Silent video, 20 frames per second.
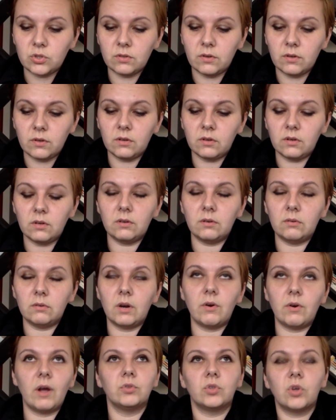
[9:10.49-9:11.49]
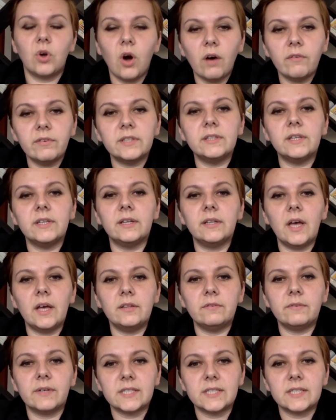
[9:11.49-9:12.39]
around COVID and